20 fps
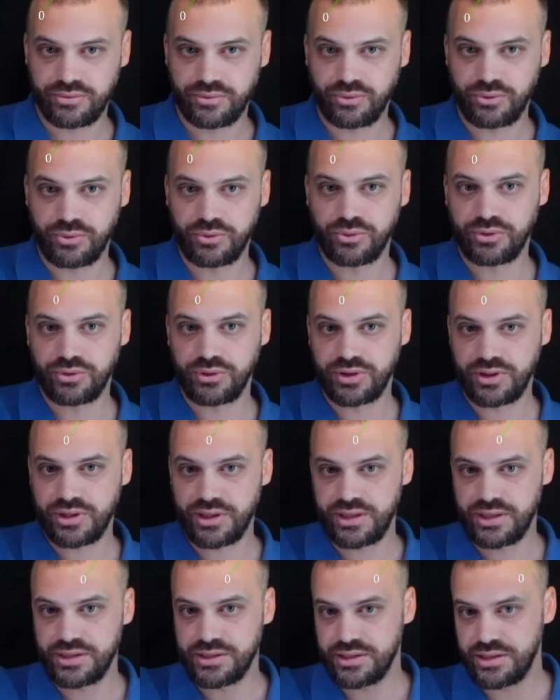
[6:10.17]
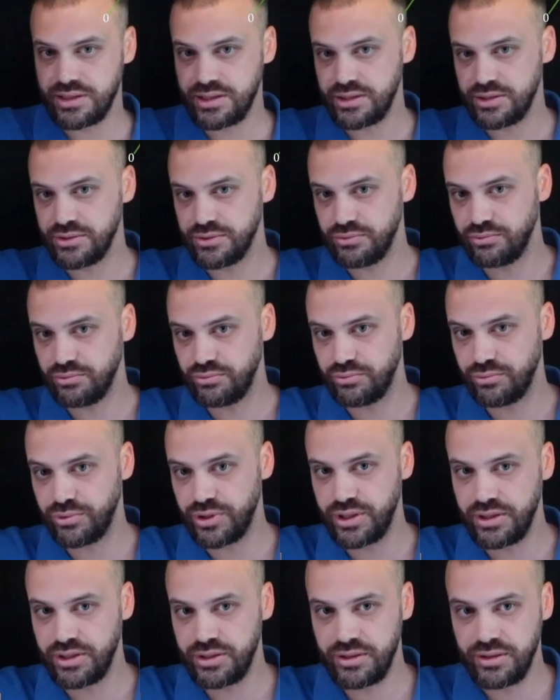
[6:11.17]
all of these things
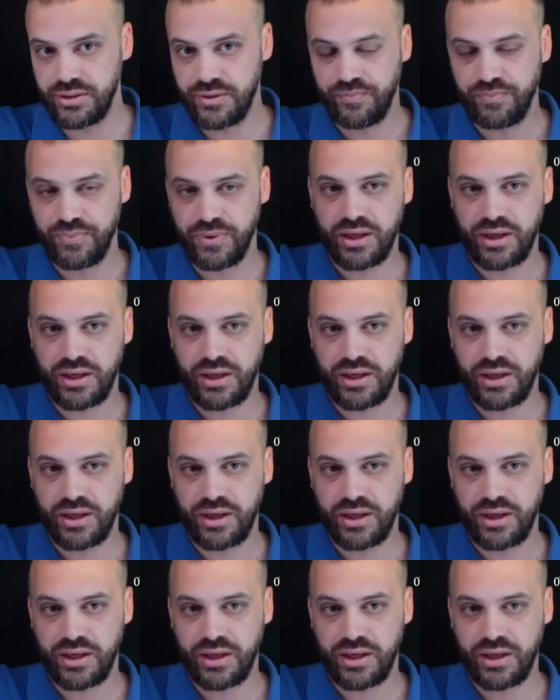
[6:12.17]
written